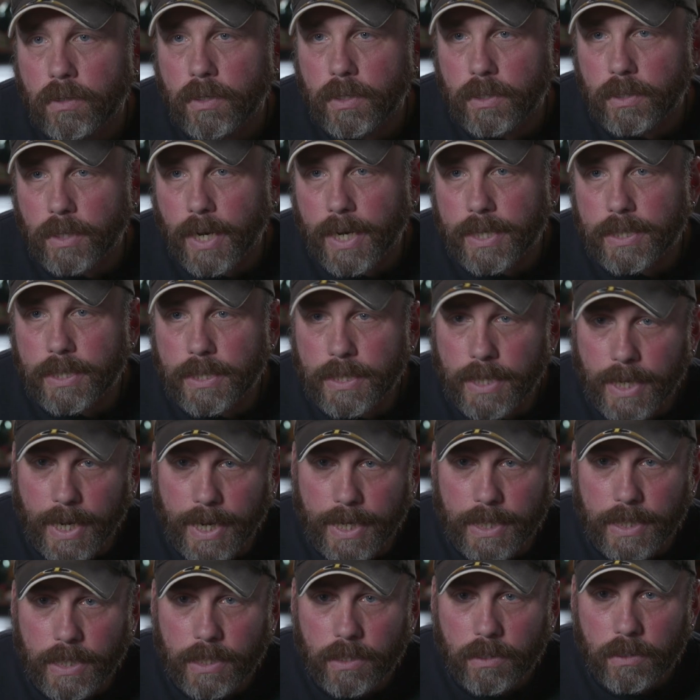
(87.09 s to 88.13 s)
in
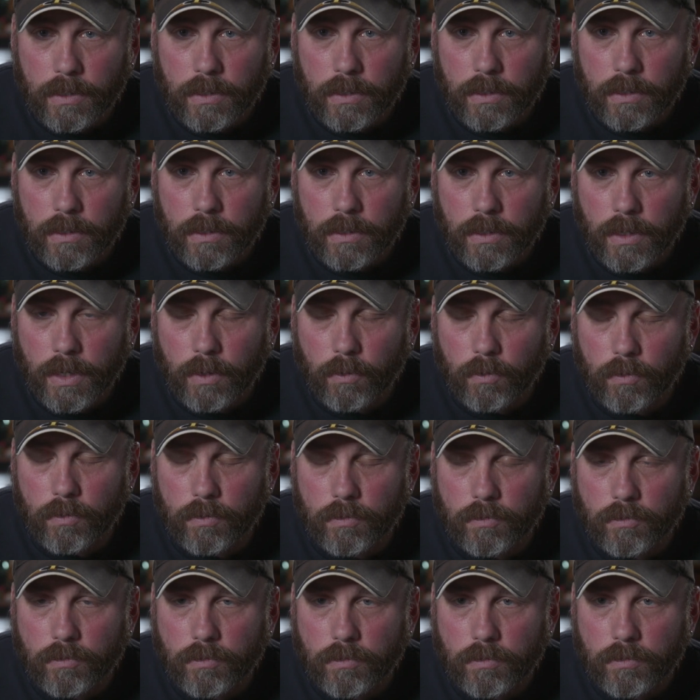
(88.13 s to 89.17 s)
1980. I
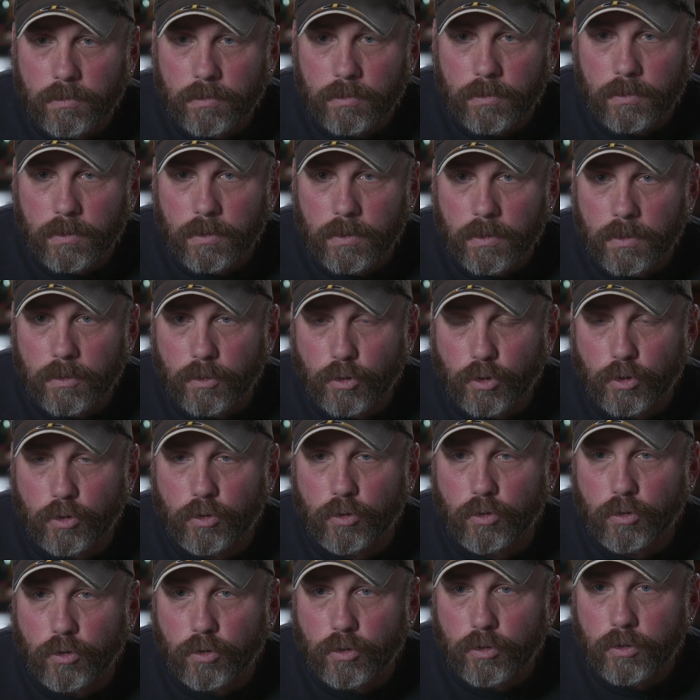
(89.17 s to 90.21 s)
was a
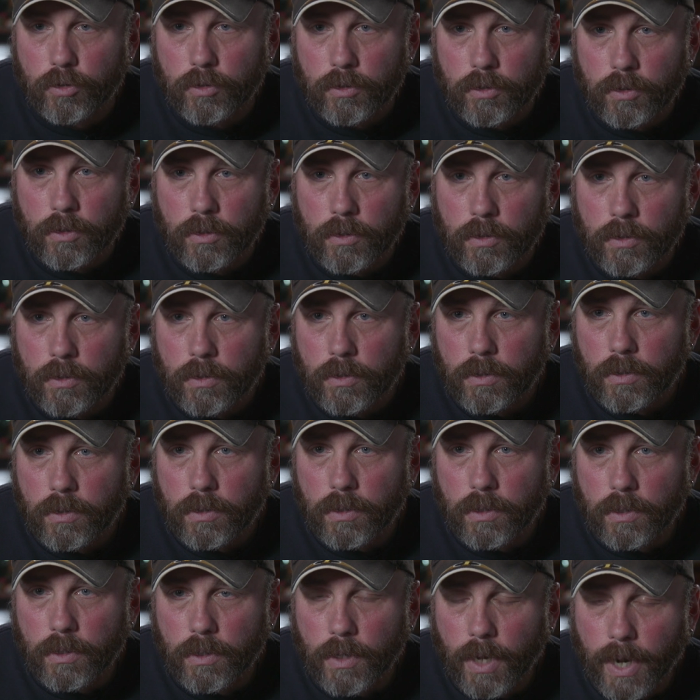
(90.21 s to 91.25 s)
junior
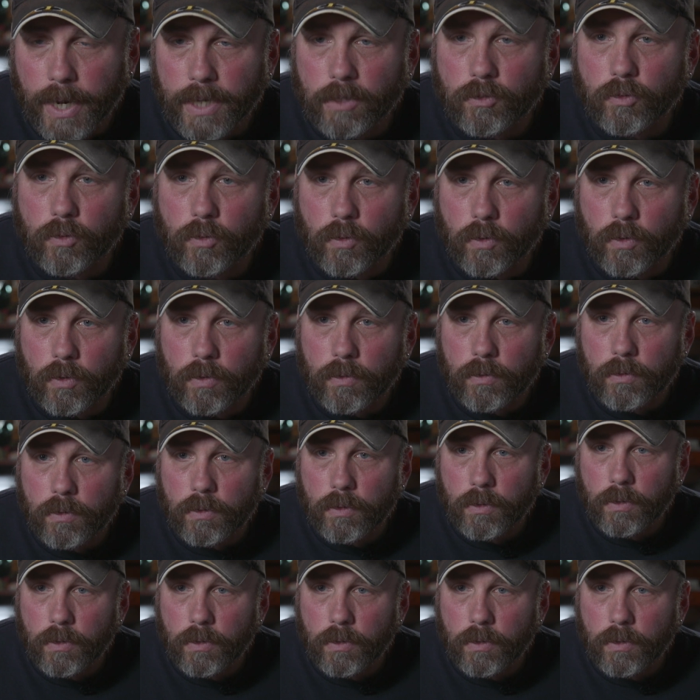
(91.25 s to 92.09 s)
in high school.